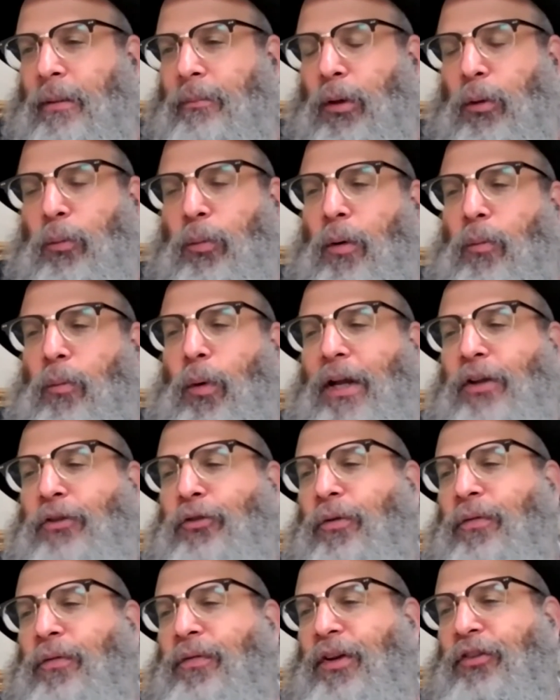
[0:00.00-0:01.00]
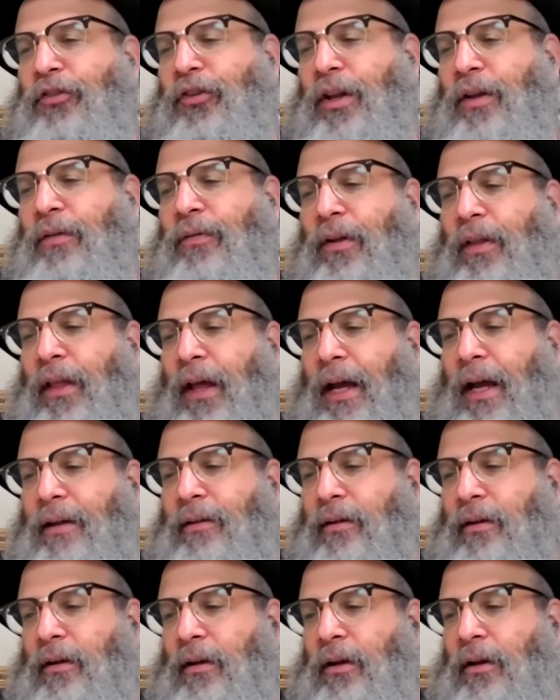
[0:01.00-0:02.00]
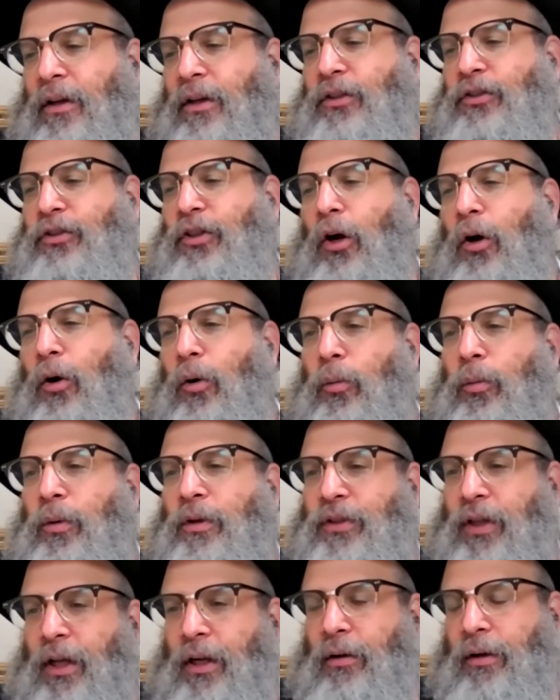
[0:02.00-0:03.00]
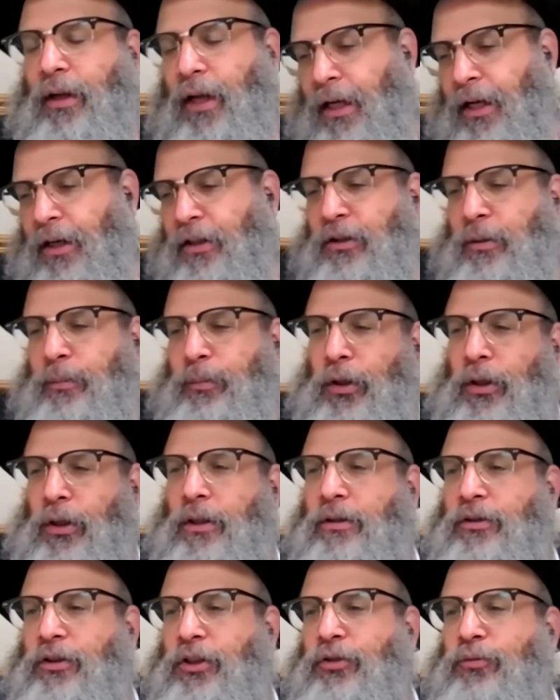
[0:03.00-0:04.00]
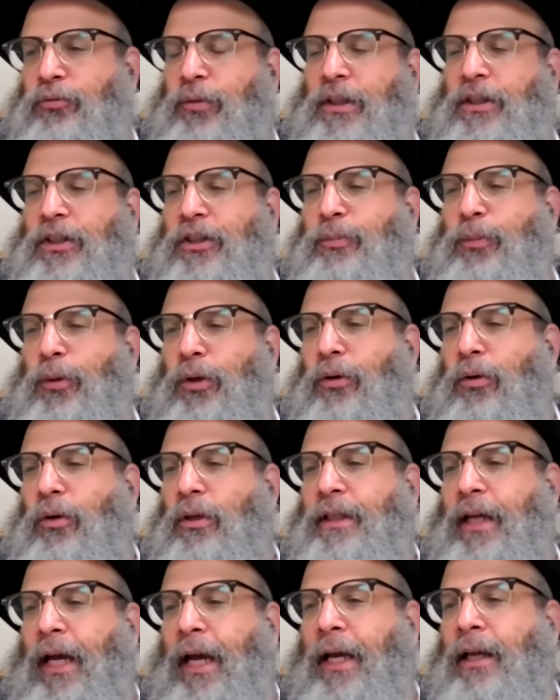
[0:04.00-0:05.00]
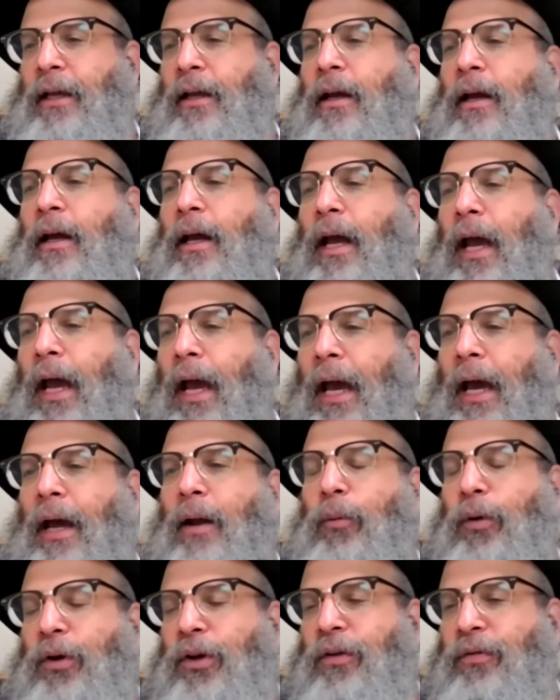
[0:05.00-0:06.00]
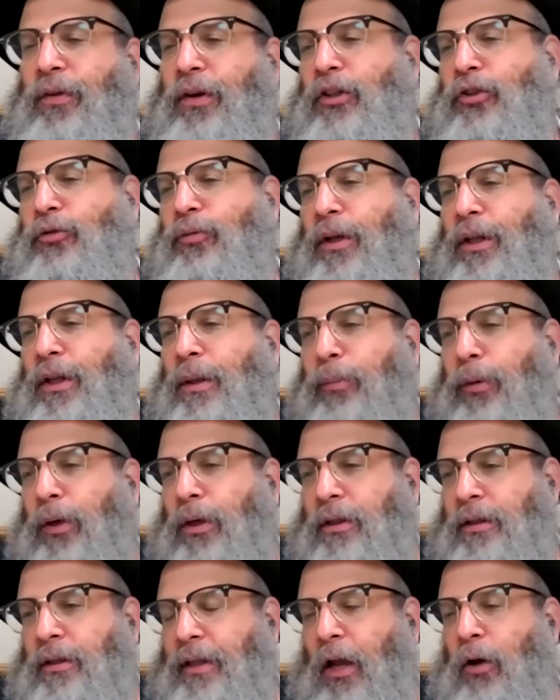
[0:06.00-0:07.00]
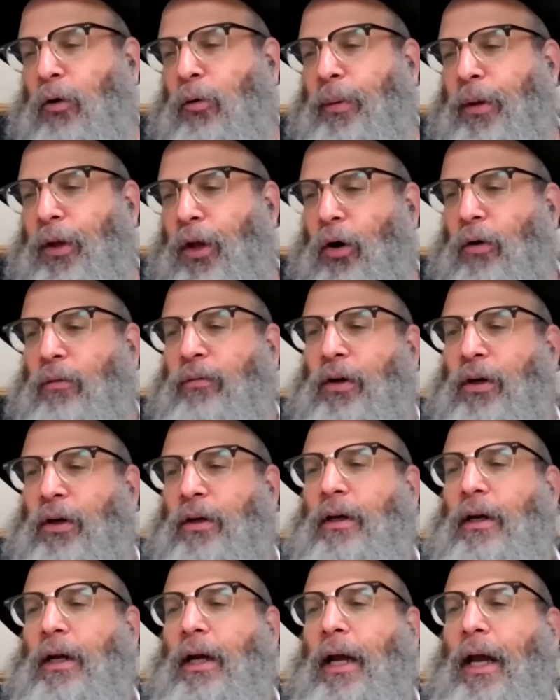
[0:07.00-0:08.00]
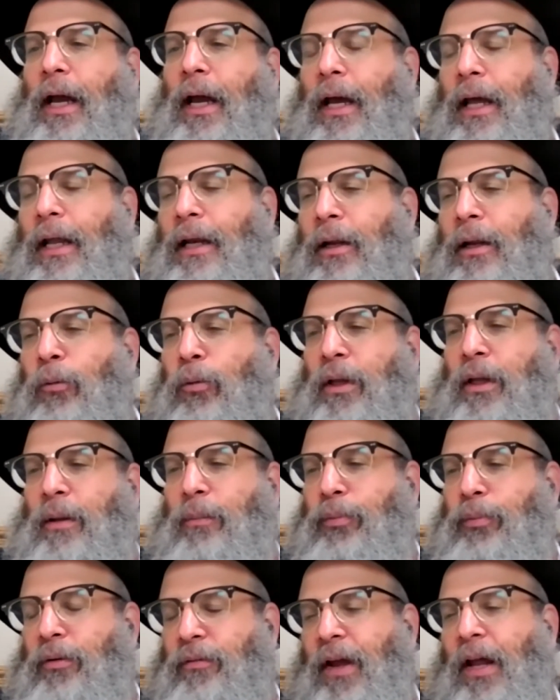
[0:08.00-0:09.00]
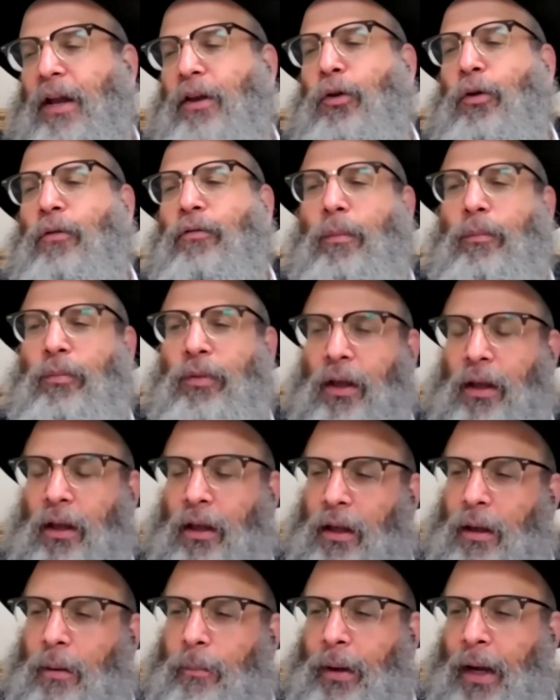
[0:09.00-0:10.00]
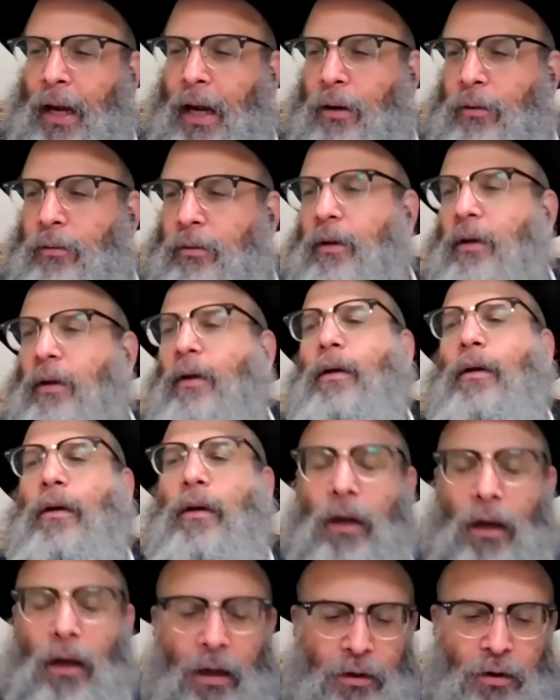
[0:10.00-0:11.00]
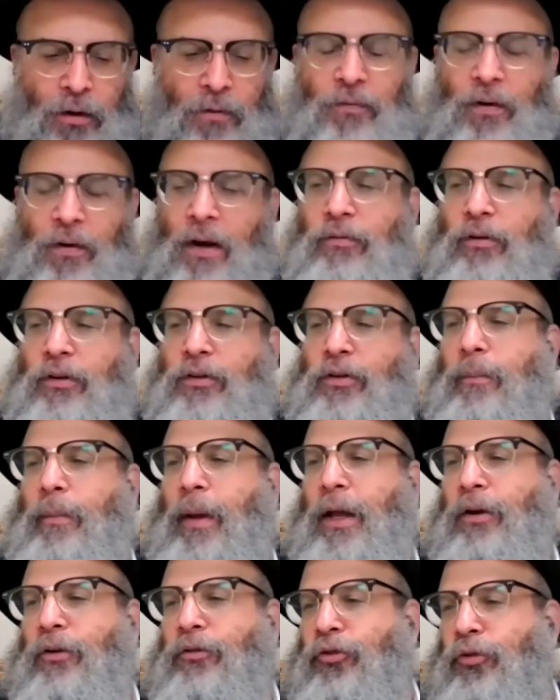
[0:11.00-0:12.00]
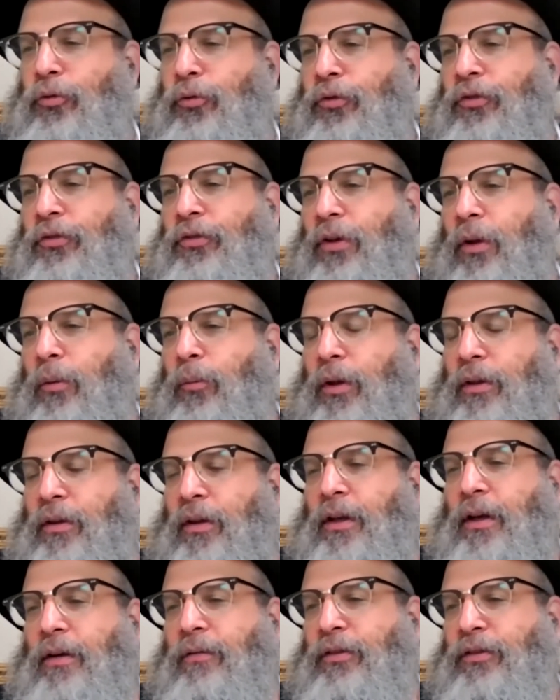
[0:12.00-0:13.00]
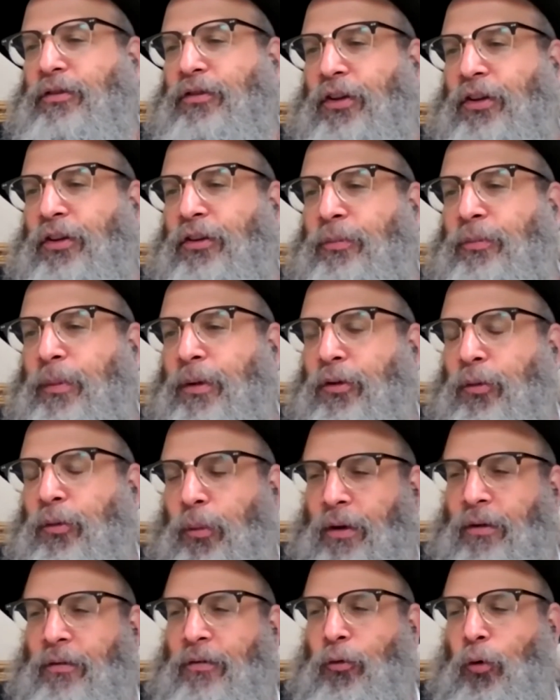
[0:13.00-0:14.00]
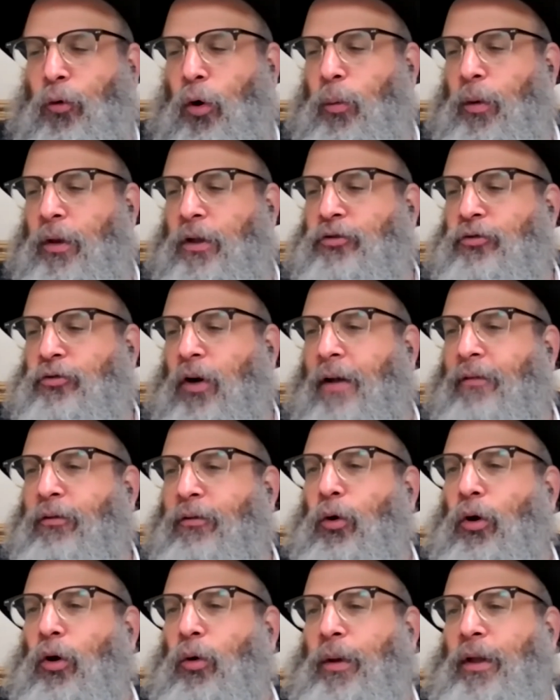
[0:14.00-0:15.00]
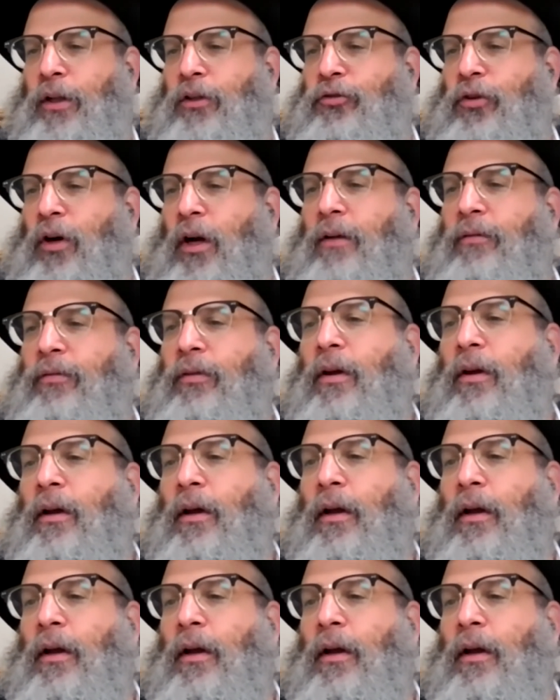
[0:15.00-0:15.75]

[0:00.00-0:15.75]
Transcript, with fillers: But we're way too fidgety for that. So we said, okay, here's a book. Just read this book all day. And when you finish reading the book, the day will be over and it will prevent you from thinking about uh, your favorite tomato juice and what the difference is between four wheel drive and all wheel drive,